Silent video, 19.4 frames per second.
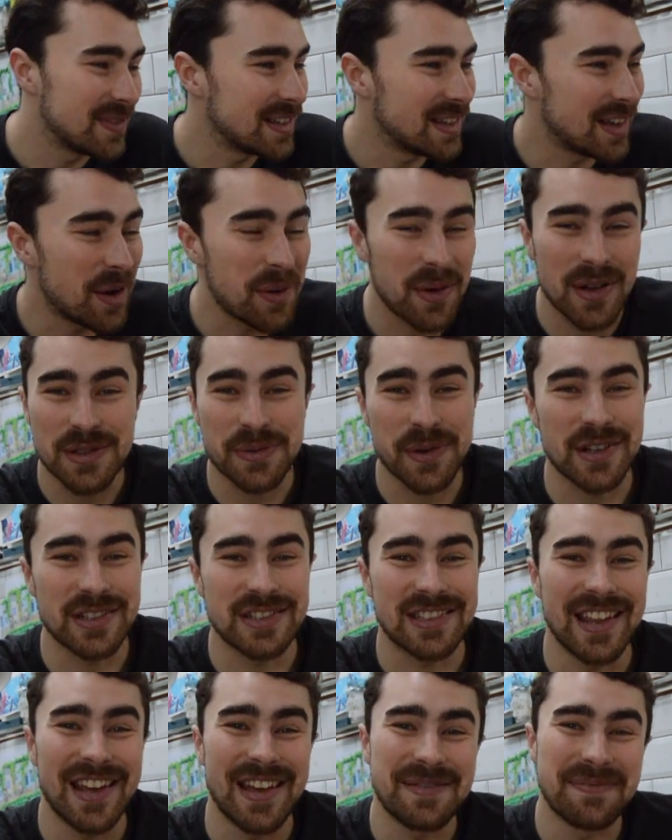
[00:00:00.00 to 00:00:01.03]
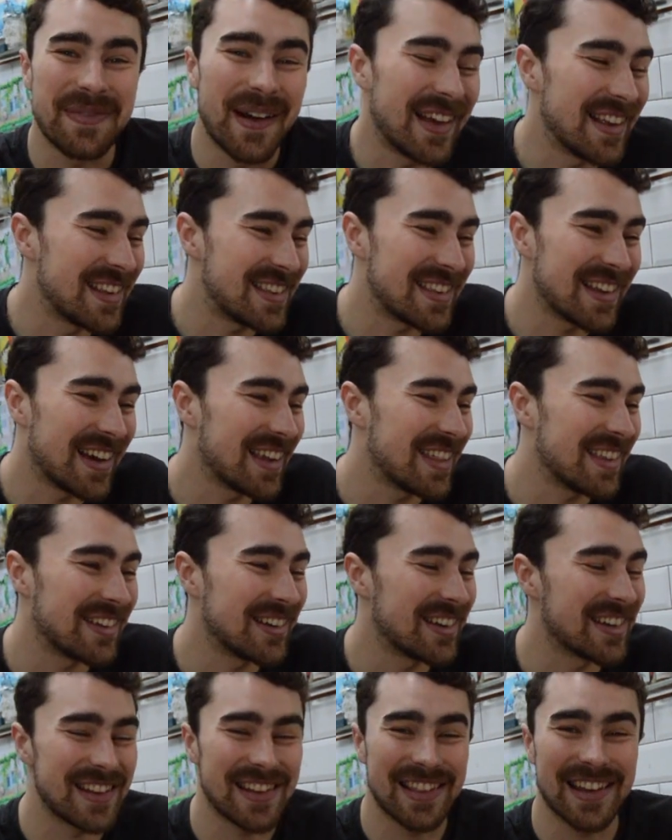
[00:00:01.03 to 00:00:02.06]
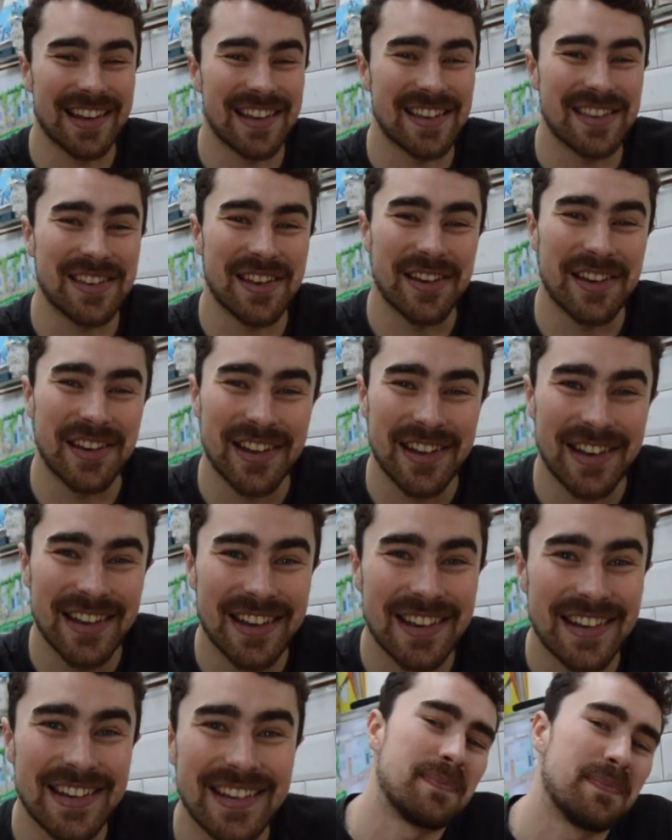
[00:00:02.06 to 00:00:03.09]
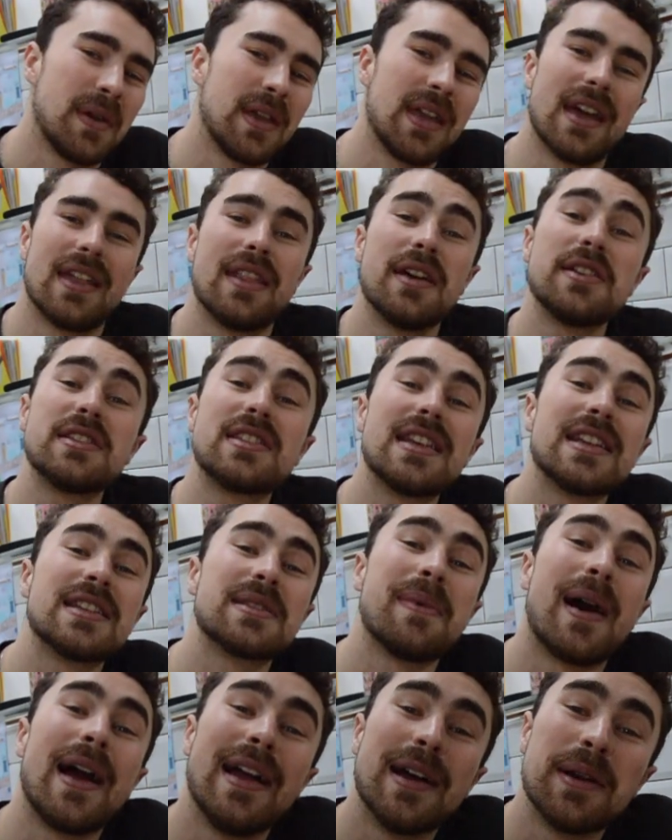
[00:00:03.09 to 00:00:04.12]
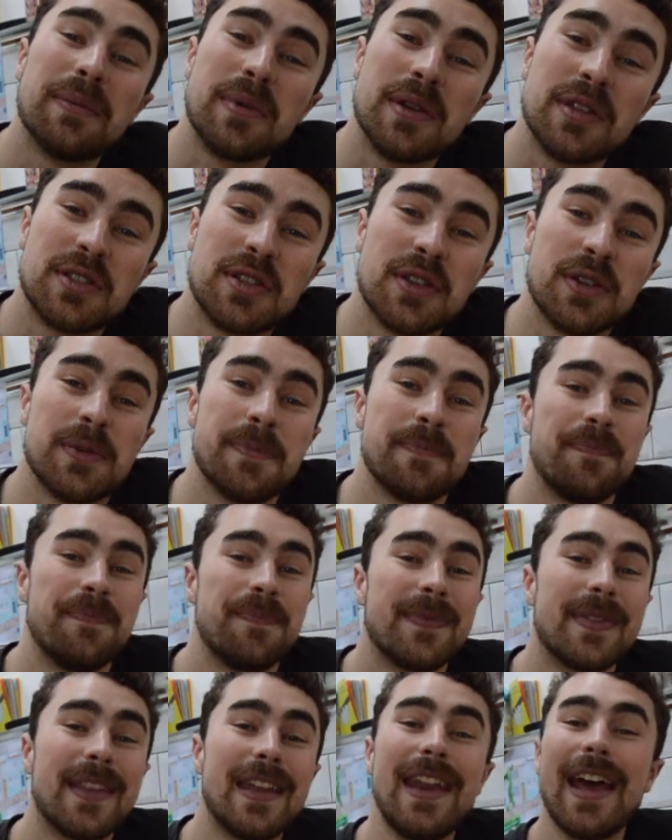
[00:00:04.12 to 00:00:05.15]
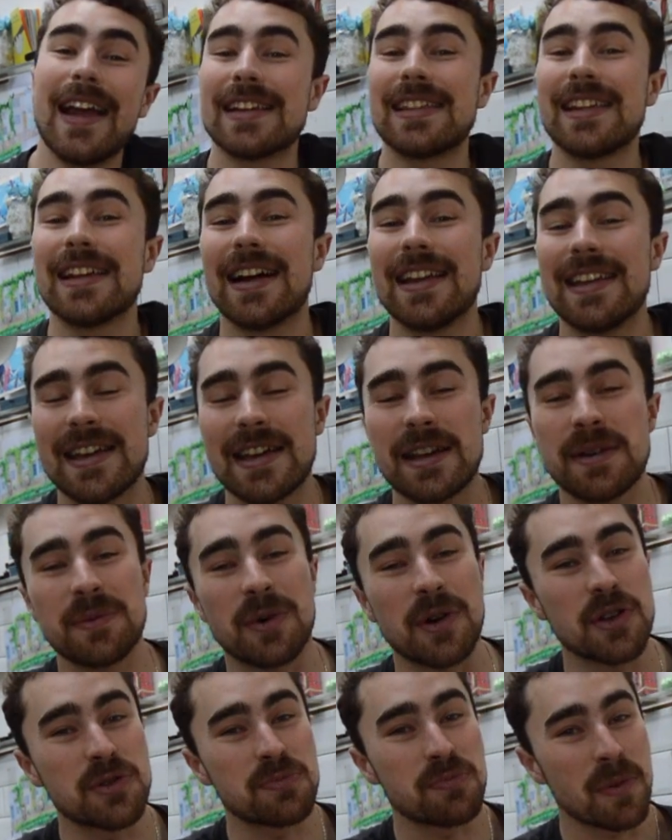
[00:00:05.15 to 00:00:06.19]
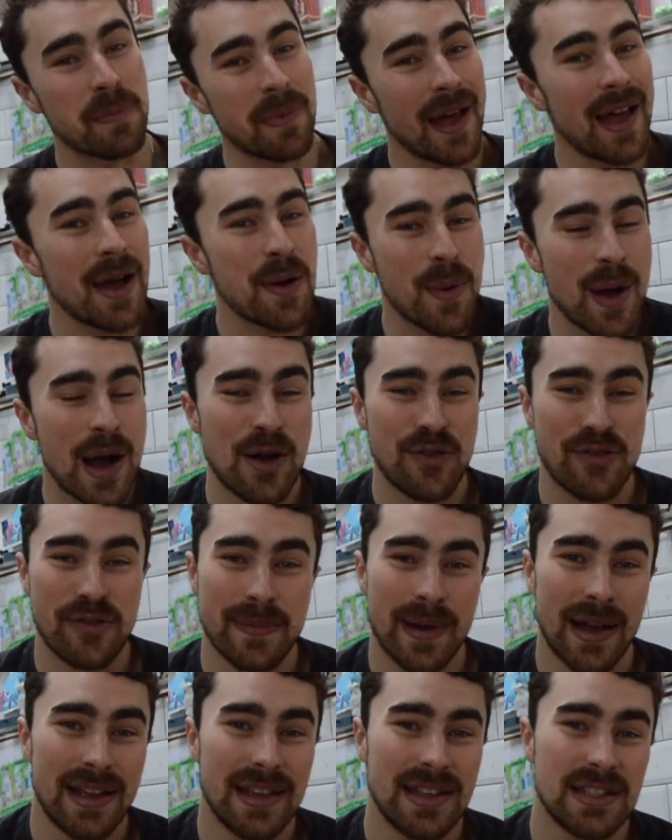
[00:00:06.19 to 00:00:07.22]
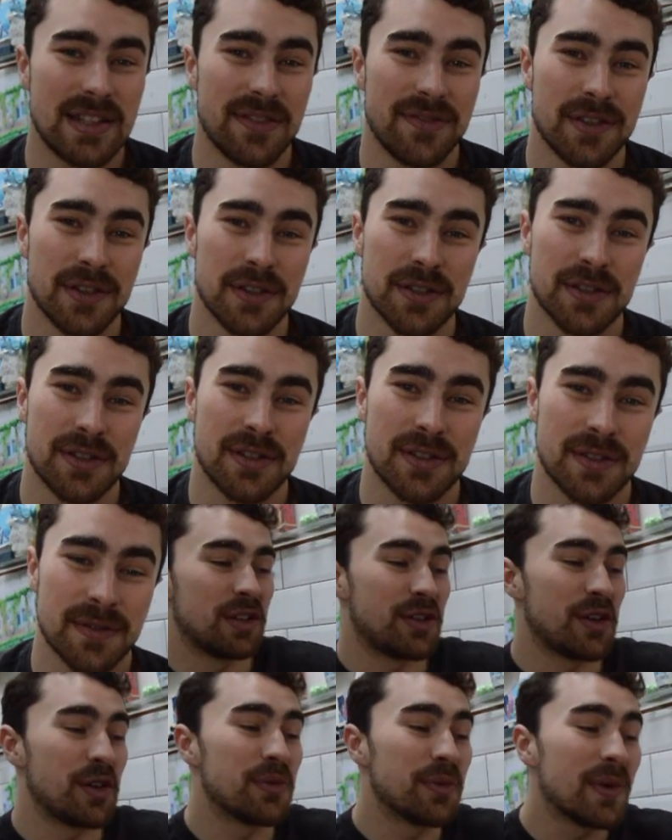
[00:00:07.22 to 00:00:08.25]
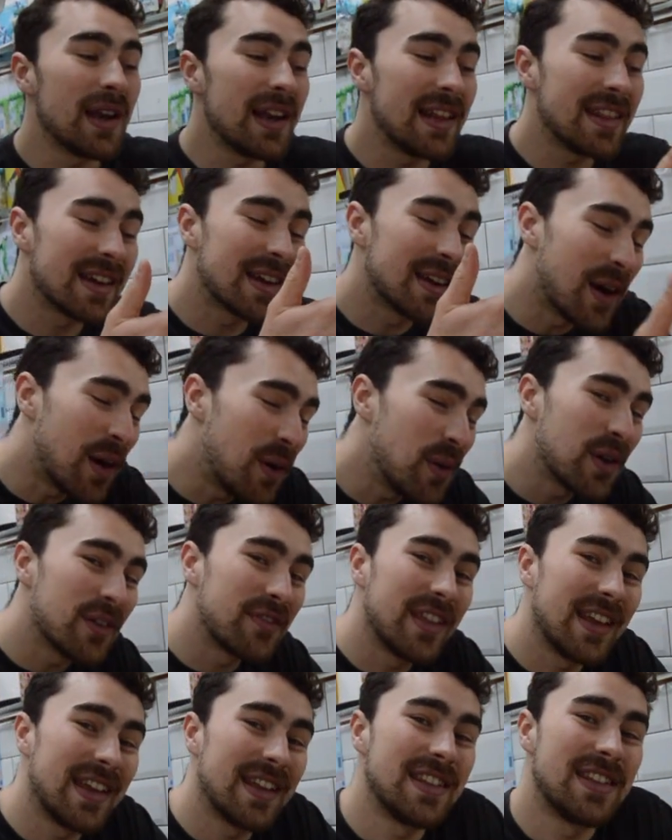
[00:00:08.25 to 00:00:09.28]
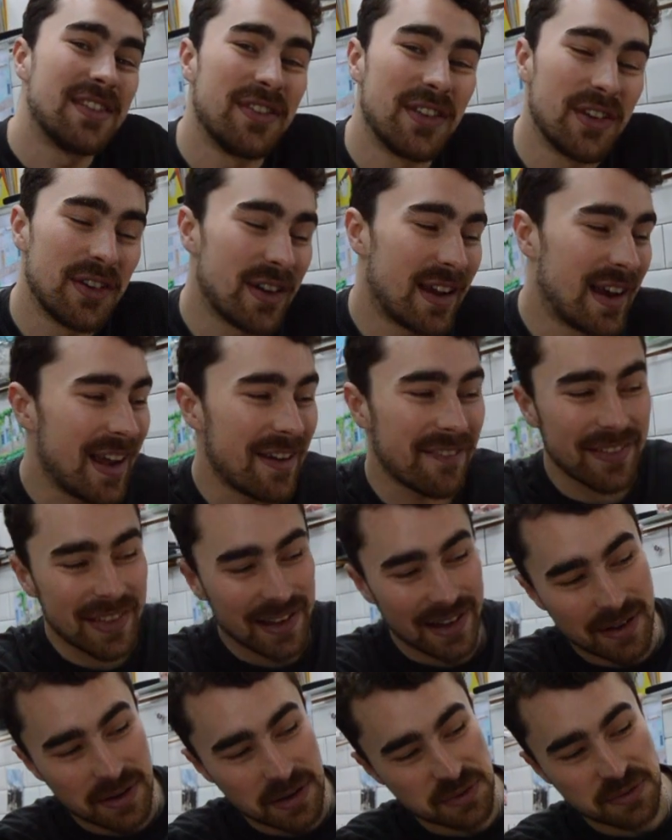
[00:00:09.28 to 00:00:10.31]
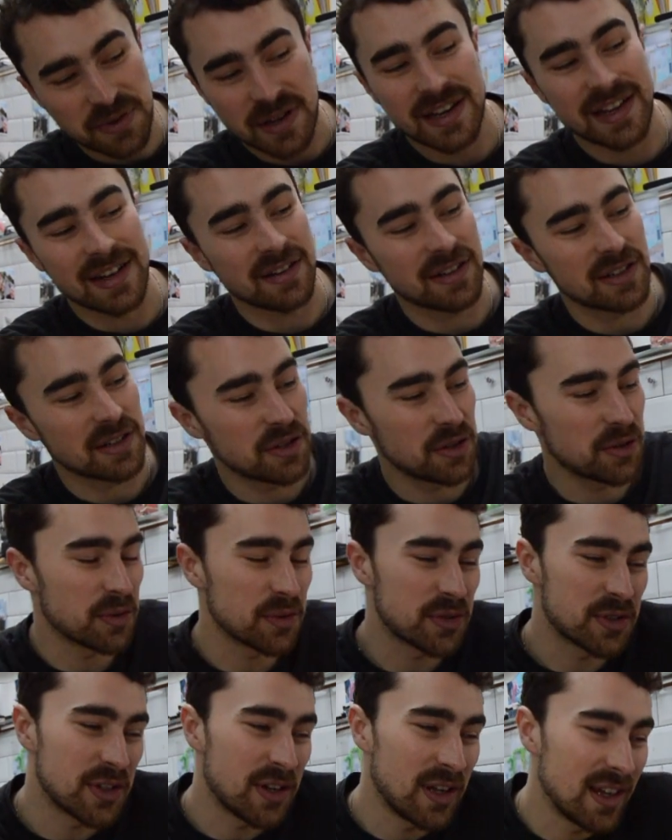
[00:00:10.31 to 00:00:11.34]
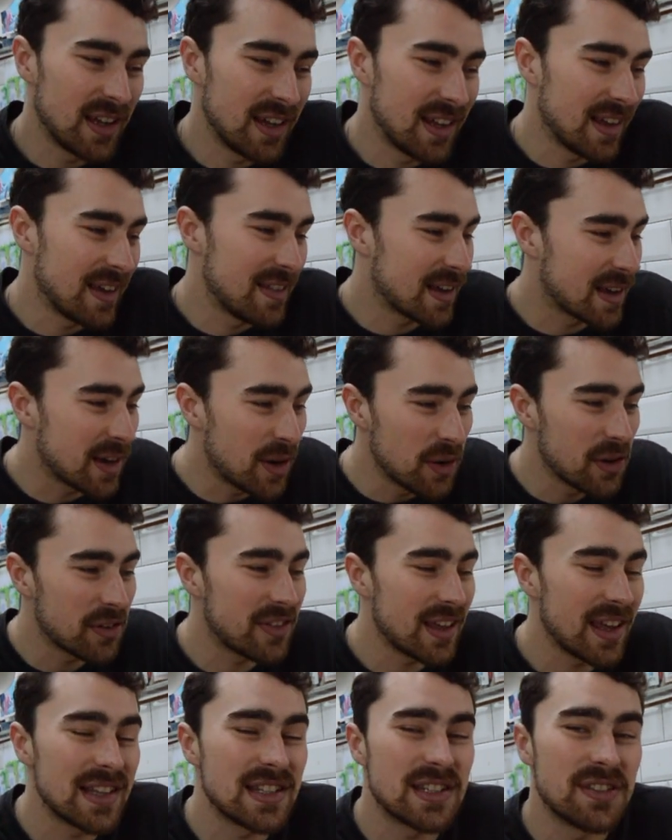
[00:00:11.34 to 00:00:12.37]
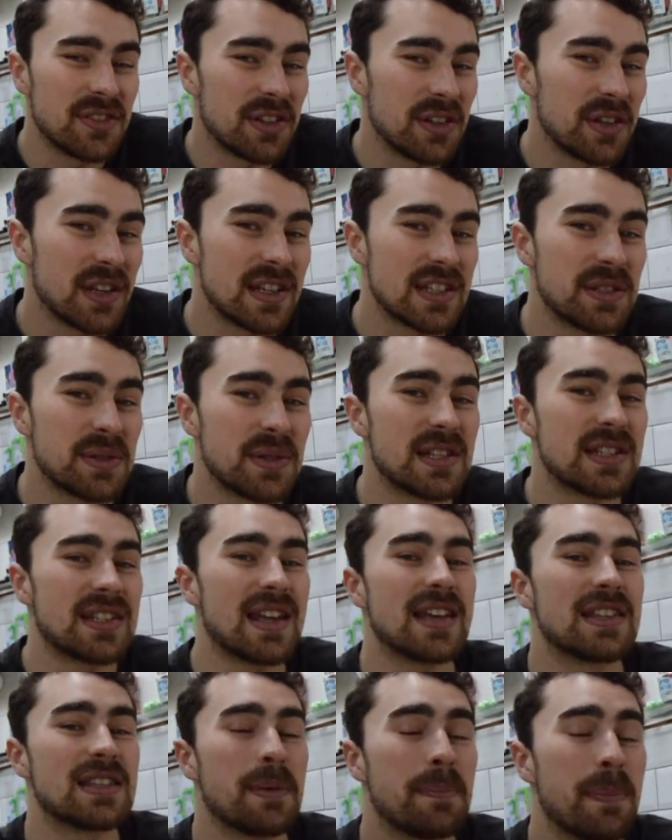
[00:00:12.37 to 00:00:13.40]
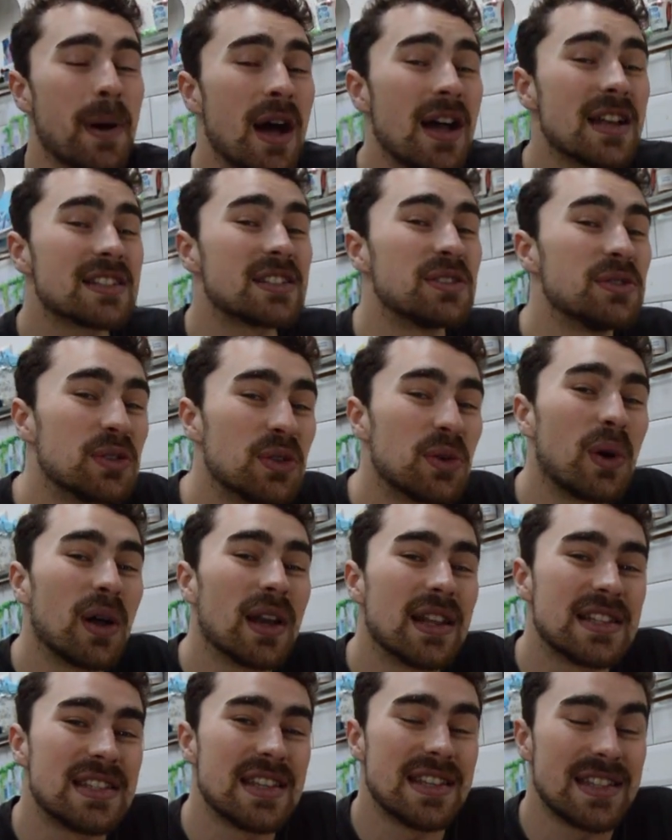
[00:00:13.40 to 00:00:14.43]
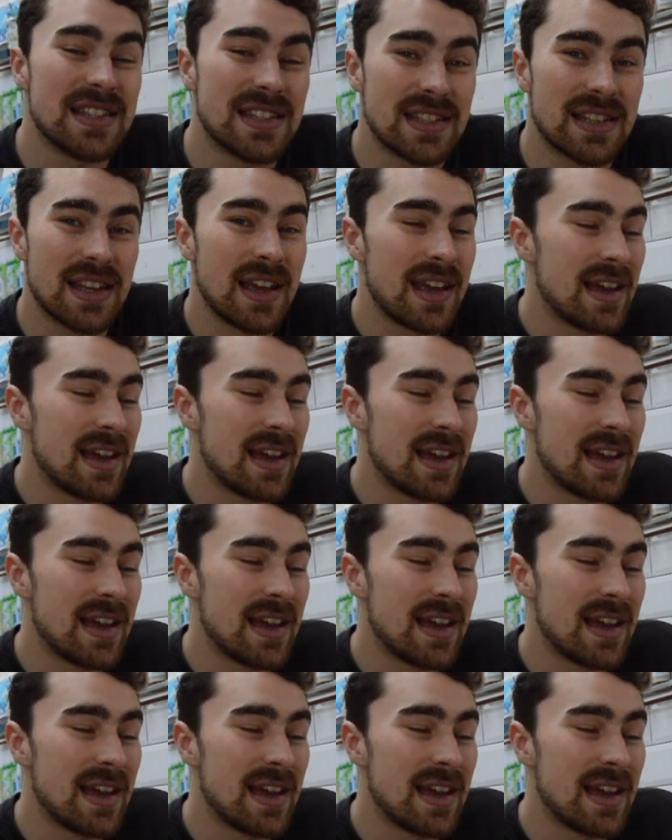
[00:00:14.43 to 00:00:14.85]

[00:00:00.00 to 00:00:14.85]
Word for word: No one's watched it, but I honestly think it's so good. But yeah, those things might help you too. The next thing I did was prepare well for my interviews. So really the goal of the interview and everything I was reading on Google Scholar, like the goal of the interview is to assess the personal qualities